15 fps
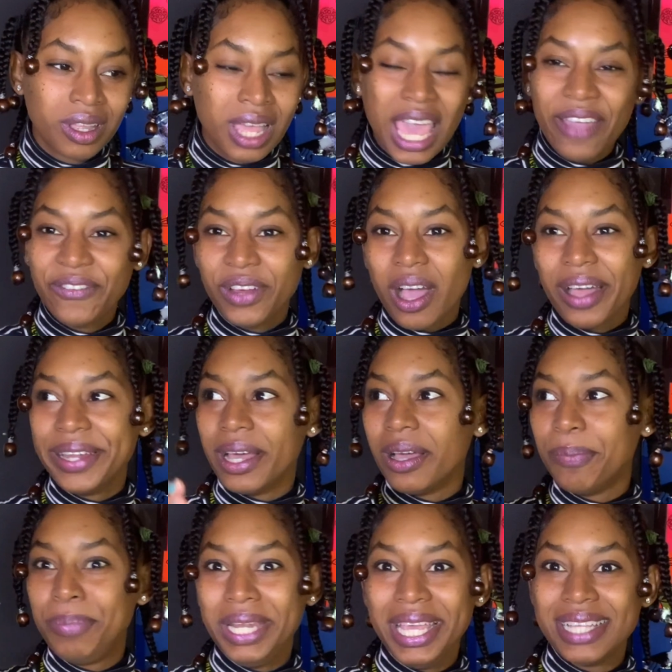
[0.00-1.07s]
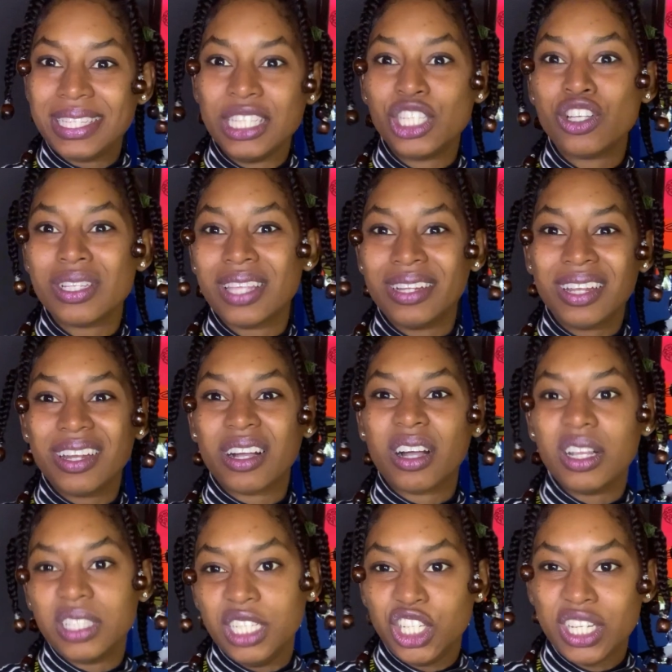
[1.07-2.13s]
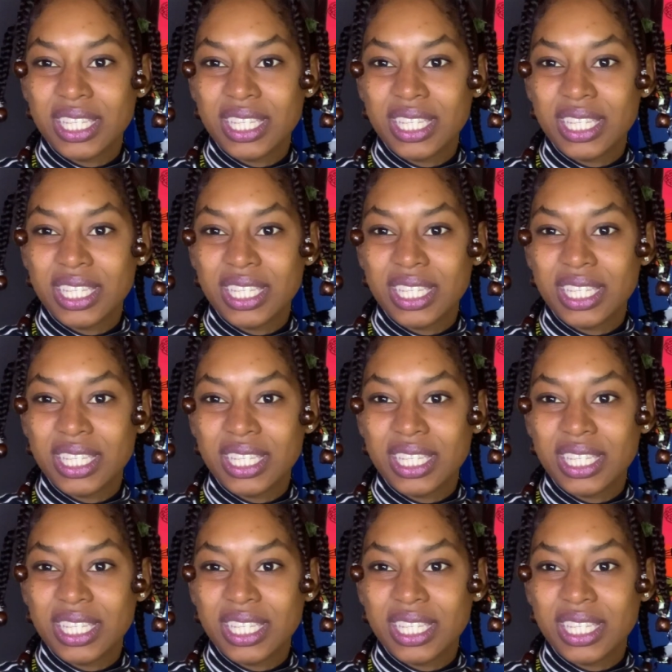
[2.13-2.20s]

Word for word: Every other place is just another cottage